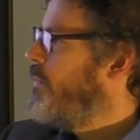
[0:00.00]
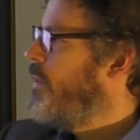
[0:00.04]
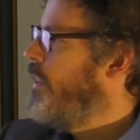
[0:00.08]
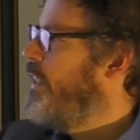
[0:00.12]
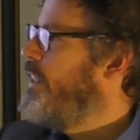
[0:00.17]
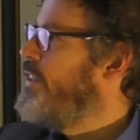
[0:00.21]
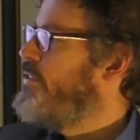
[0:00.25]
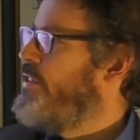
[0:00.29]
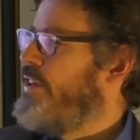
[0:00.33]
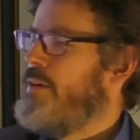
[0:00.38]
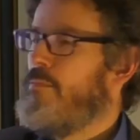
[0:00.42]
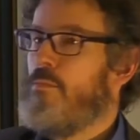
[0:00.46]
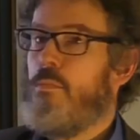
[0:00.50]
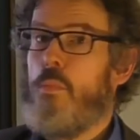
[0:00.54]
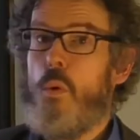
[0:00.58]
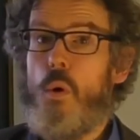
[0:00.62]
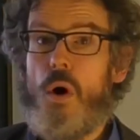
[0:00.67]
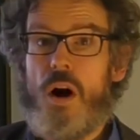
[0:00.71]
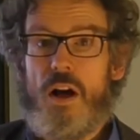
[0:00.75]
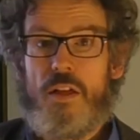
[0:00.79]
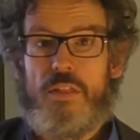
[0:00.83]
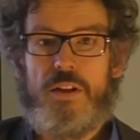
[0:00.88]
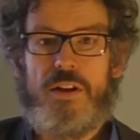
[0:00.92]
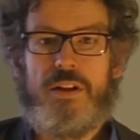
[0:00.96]
Is there
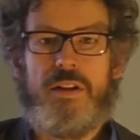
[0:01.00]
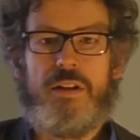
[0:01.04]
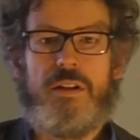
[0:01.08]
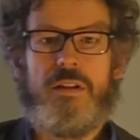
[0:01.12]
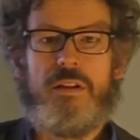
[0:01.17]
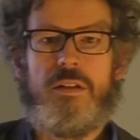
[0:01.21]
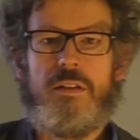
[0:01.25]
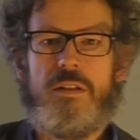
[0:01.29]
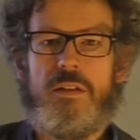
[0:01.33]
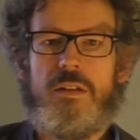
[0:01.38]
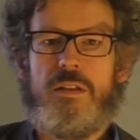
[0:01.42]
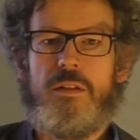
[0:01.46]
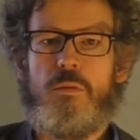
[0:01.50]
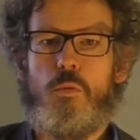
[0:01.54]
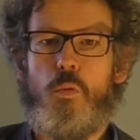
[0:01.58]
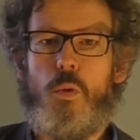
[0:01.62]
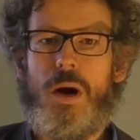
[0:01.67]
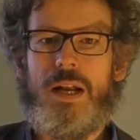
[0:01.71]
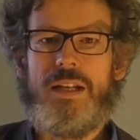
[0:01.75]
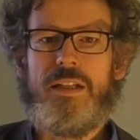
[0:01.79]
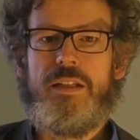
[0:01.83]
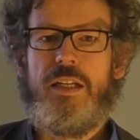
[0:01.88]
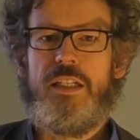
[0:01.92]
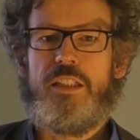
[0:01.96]
more than
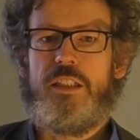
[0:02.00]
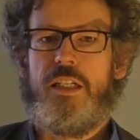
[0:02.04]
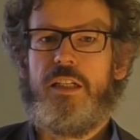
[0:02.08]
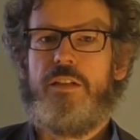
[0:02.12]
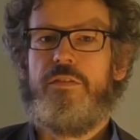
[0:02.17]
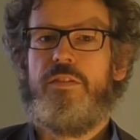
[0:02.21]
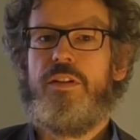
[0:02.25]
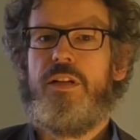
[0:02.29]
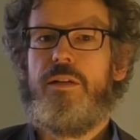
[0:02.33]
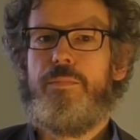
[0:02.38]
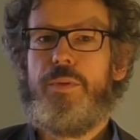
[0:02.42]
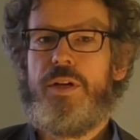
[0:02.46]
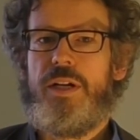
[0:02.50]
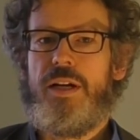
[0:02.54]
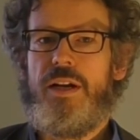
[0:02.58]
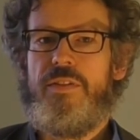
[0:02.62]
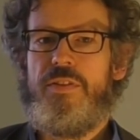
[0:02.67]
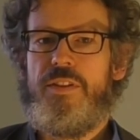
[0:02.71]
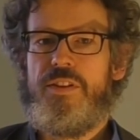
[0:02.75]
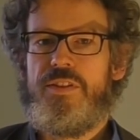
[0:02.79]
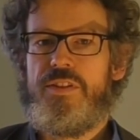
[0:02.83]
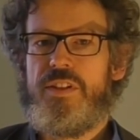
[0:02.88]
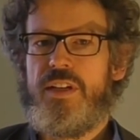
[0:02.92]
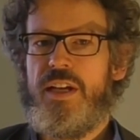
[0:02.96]
one Nash equilibrium
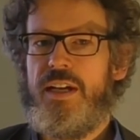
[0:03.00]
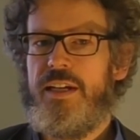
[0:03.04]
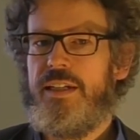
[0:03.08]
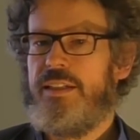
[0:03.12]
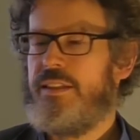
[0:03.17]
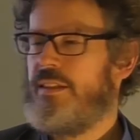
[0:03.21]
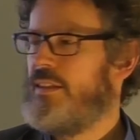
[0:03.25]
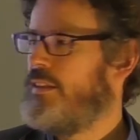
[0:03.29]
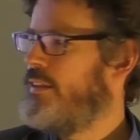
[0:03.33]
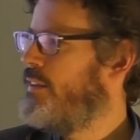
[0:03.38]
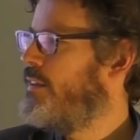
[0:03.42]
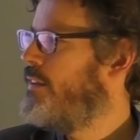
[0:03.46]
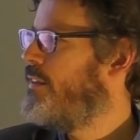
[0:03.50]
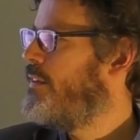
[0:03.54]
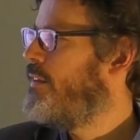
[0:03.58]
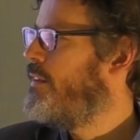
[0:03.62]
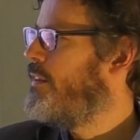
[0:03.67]
in this case?